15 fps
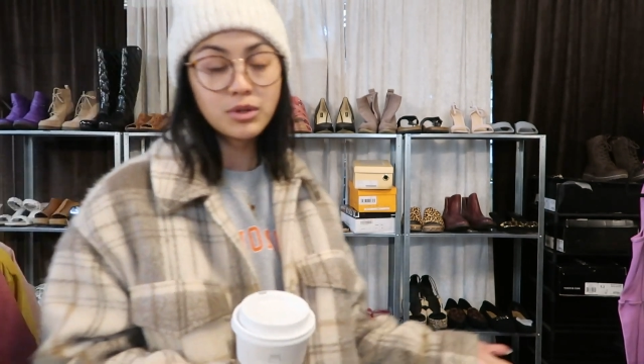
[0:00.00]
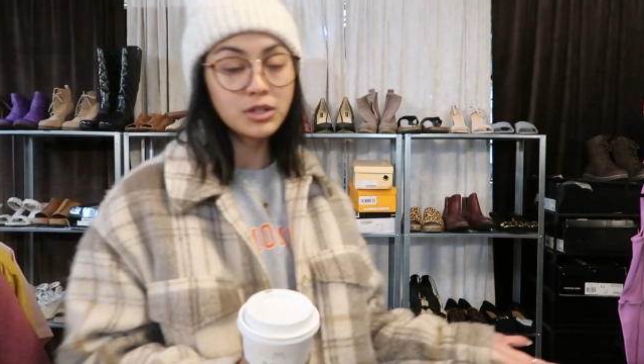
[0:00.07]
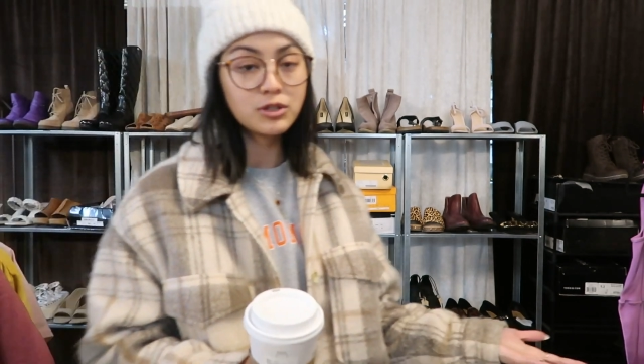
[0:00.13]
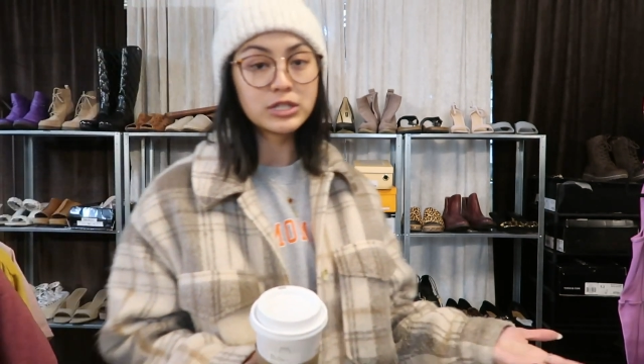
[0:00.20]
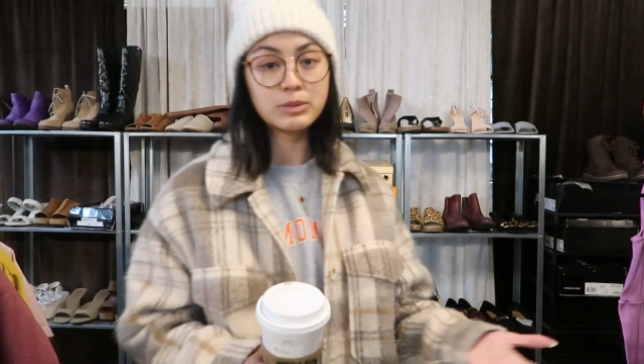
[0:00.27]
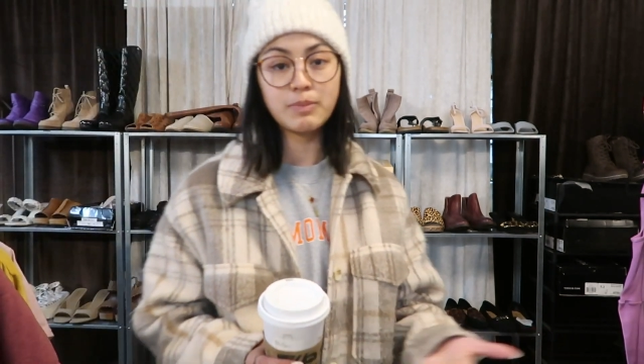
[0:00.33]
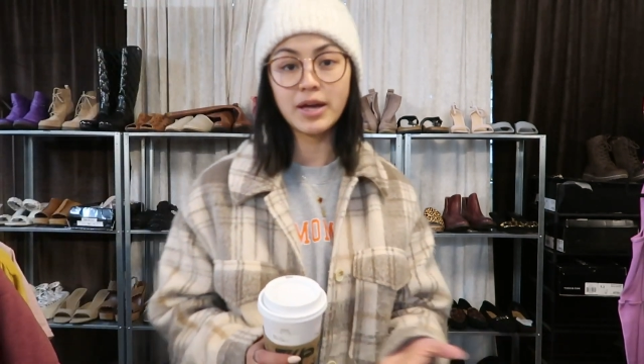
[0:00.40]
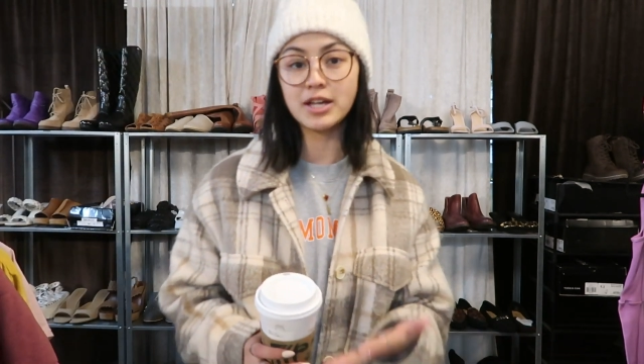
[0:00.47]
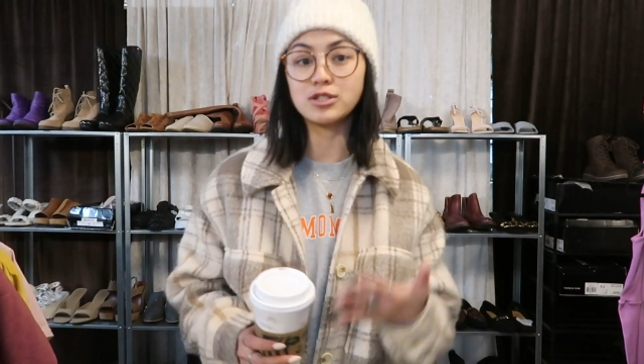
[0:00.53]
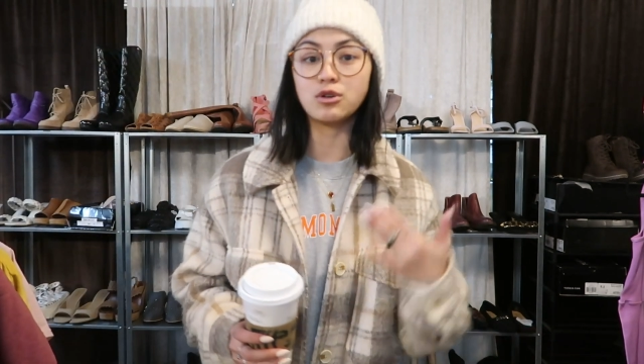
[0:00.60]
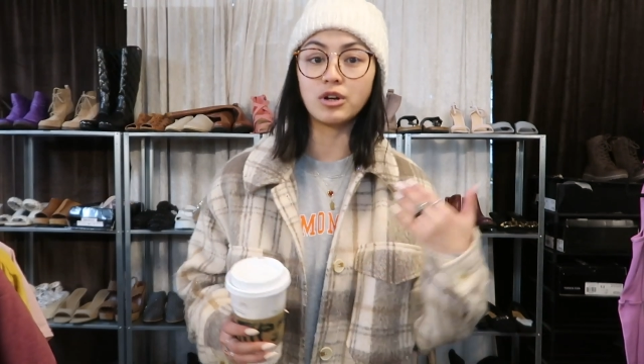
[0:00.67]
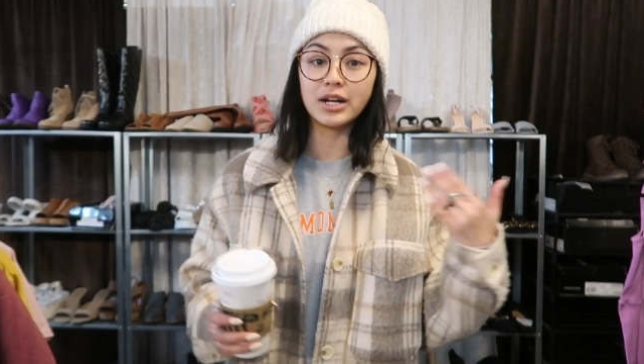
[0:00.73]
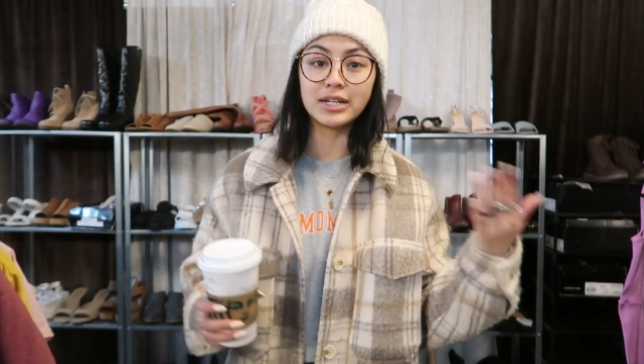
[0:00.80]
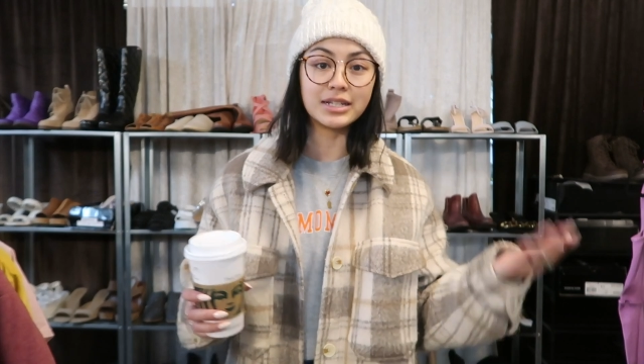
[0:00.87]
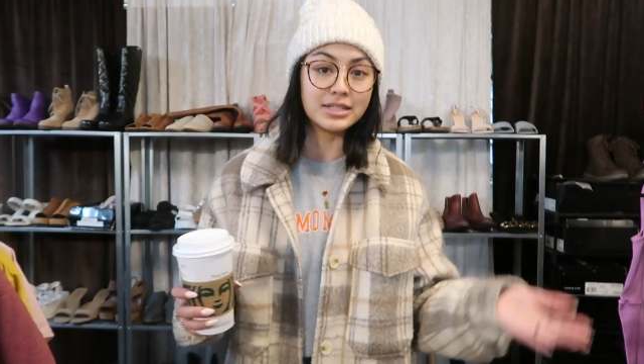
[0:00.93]
a new space,
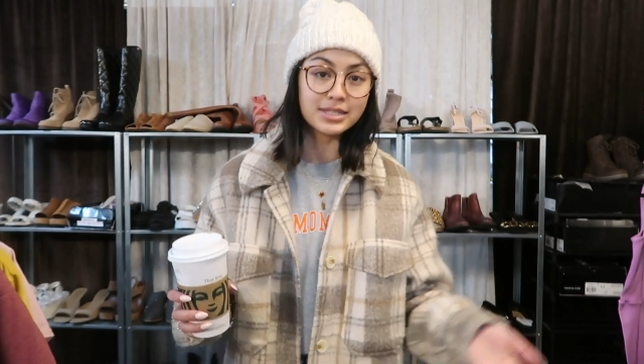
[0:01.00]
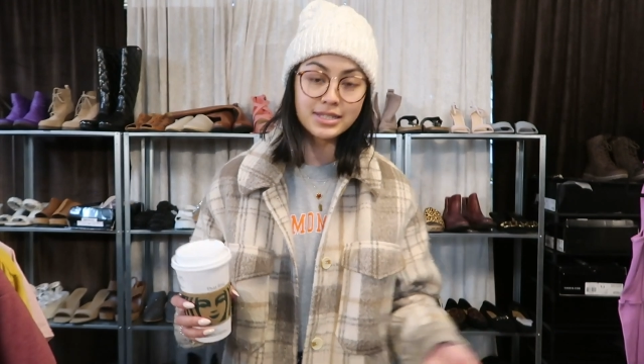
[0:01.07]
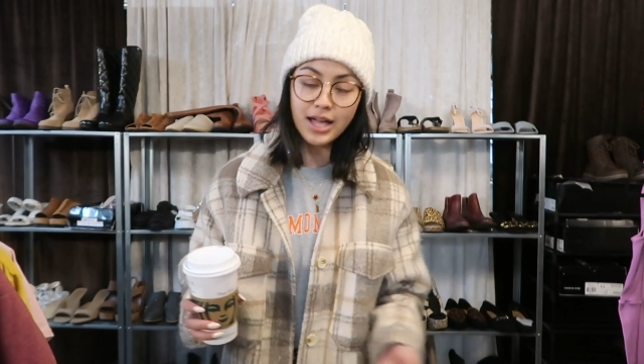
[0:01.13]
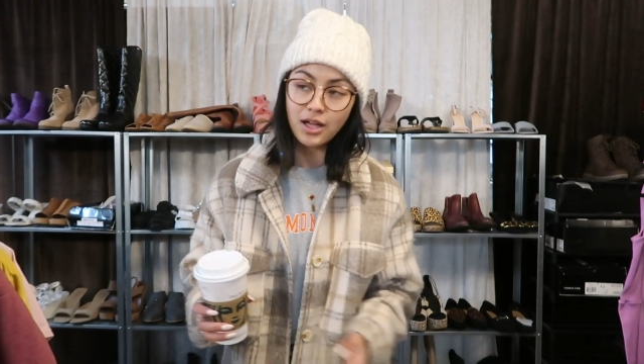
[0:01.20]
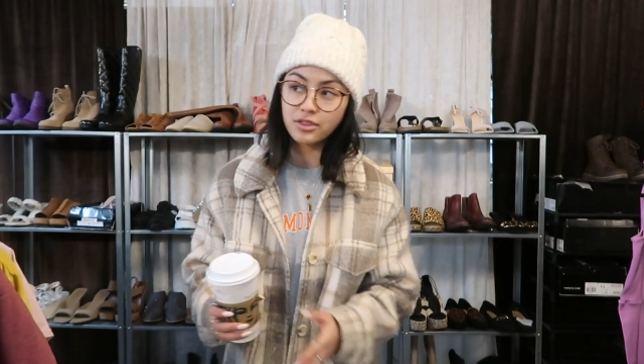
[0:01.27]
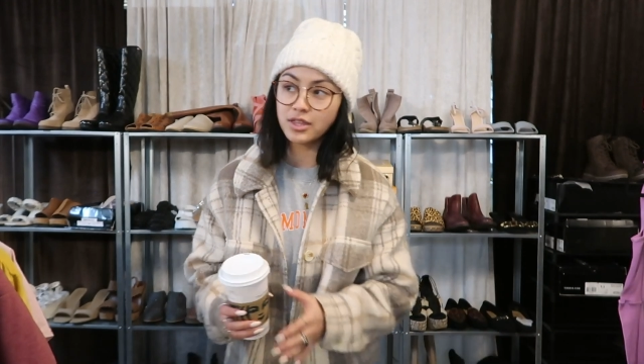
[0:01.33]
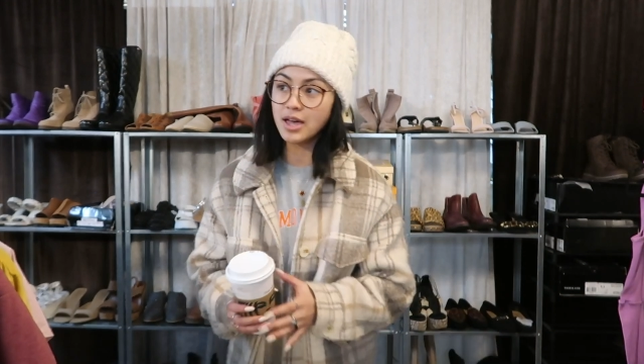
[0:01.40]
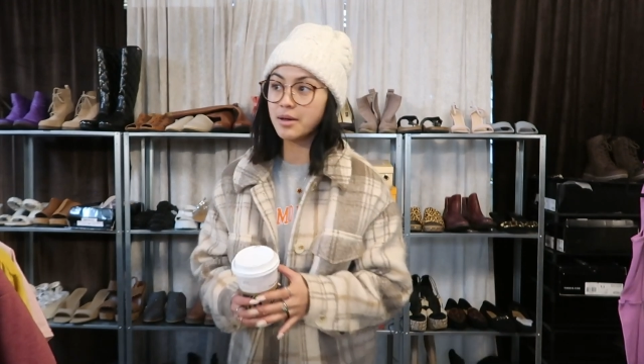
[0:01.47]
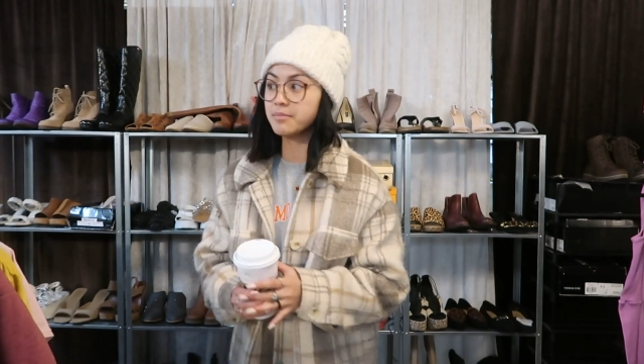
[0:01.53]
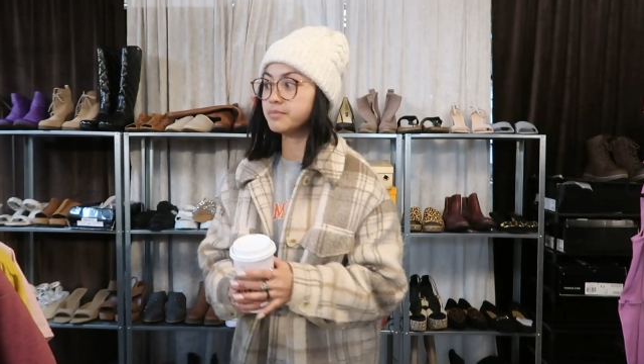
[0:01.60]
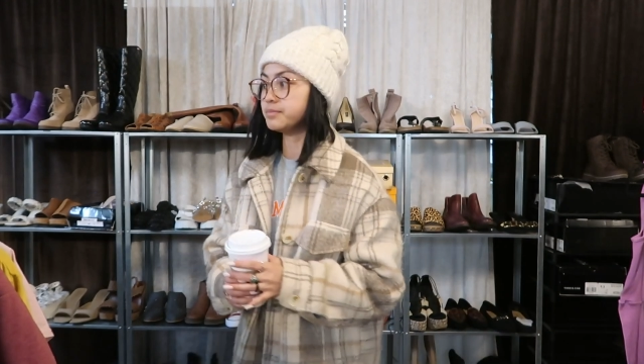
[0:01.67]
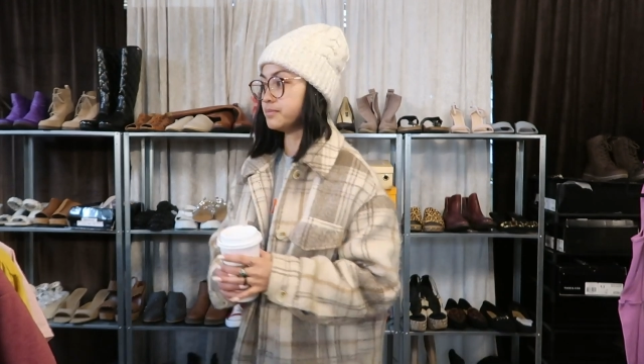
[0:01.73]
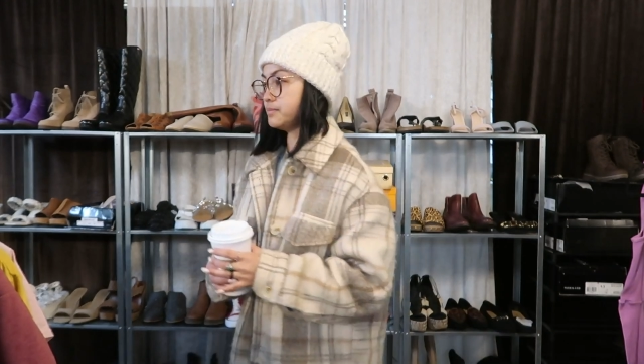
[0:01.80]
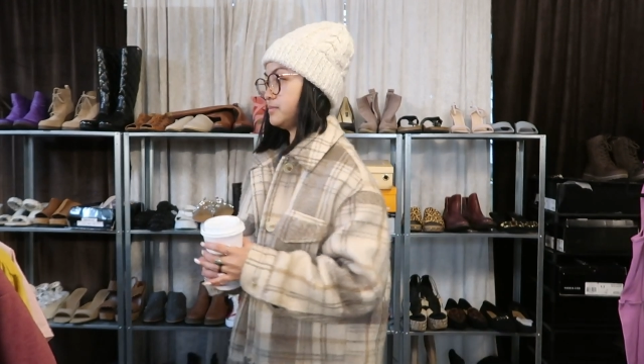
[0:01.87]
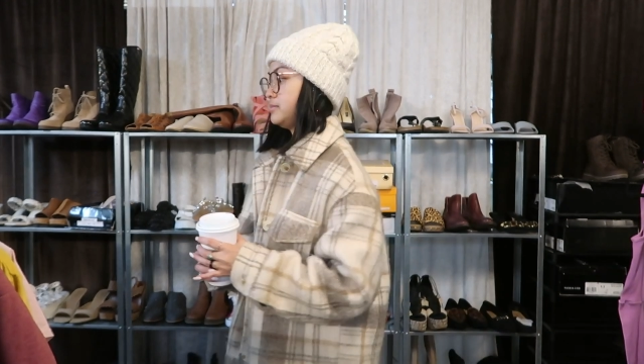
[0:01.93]
or I can sell them